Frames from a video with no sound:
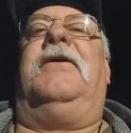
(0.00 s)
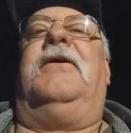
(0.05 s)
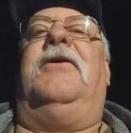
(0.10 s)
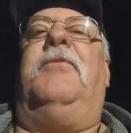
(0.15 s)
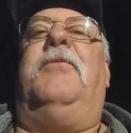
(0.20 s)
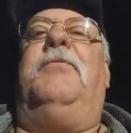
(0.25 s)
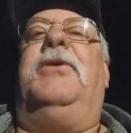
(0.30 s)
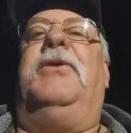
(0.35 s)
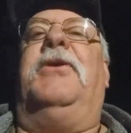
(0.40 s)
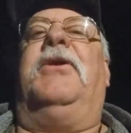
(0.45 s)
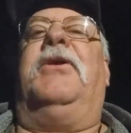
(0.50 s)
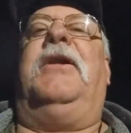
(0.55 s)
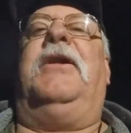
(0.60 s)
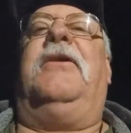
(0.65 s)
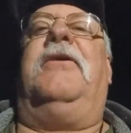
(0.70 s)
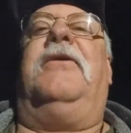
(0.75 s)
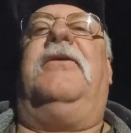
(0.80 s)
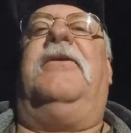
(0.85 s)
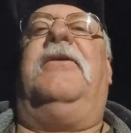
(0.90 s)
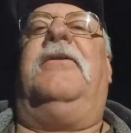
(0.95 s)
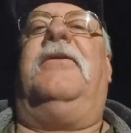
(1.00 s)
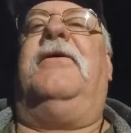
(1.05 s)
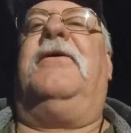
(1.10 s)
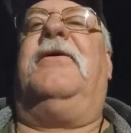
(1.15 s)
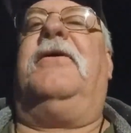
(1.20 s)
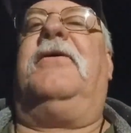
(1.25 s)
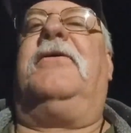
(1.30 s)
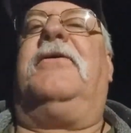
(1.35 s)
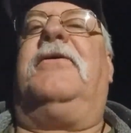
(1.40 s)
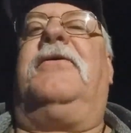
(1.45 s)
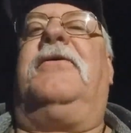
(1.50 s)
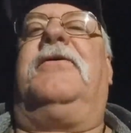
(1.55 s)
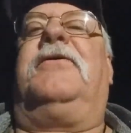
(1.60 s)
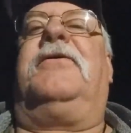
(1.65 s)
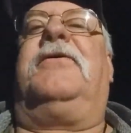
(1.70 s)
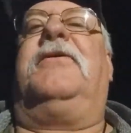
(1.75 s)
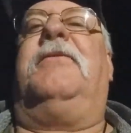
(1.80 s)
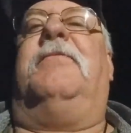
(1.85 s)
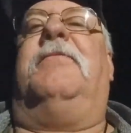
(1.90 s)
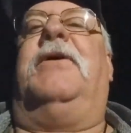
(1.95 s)
I hope you're here
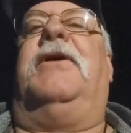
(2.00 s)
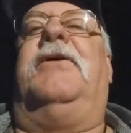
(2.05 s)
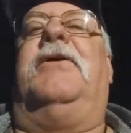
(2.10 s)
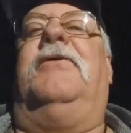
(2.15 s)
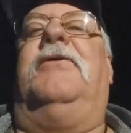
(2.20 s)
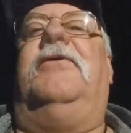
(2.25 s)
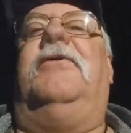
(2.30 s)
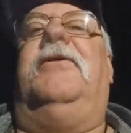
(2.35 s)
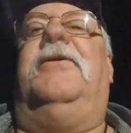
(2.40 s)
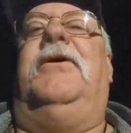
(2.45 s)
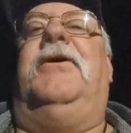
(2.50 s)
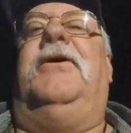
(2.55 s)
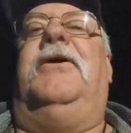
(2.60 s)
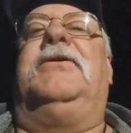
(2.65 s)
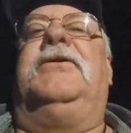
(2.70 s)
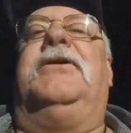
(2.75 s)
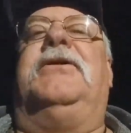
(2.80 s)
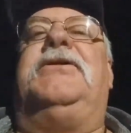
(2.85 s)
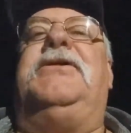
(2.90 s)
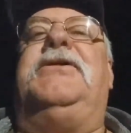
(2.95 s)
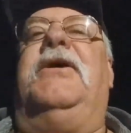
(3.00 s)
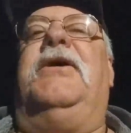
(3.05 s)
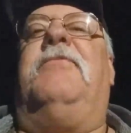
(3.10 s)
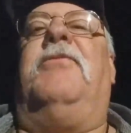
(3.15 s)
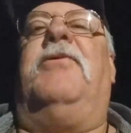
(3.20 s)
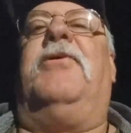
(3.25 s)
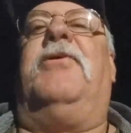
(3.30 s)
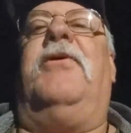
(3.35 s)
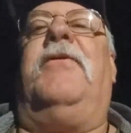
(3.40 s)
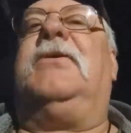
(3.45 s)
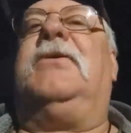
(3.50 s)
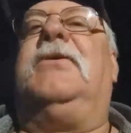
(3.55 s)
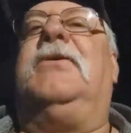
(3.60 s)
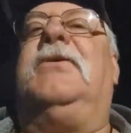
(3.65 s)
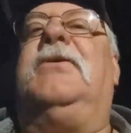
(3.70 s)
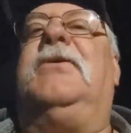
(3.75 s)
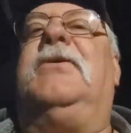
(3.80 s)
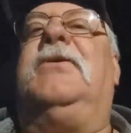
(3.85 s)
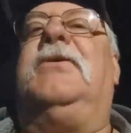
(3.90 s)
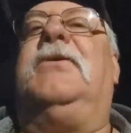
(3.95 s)
tomorrow to share more of that.
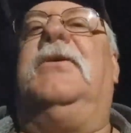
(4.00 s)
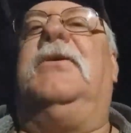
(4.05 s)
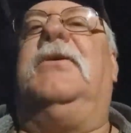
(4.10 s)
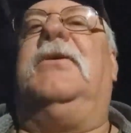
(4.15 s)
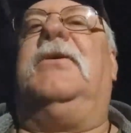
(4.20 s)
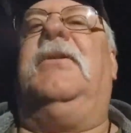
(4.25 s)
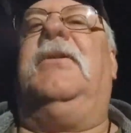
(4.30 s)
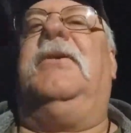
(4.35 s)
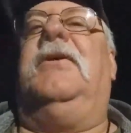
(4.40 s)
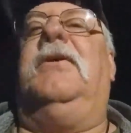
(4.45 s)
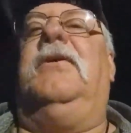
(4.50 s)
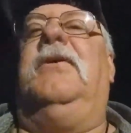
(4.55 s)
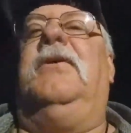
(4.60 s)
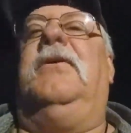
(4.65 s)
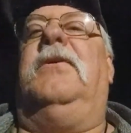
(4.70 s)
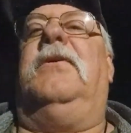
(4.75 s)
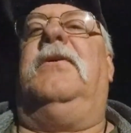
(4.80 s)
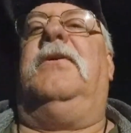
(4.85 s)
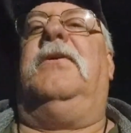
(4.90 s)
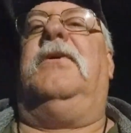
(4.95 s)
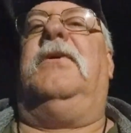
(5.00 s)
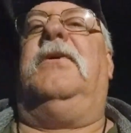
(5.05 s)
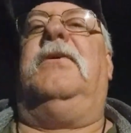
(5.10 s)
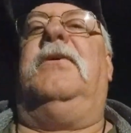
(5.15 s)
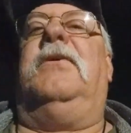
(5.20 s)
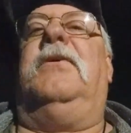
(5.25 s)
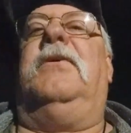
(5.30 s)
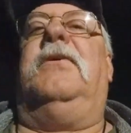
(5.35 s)
Uh-oh.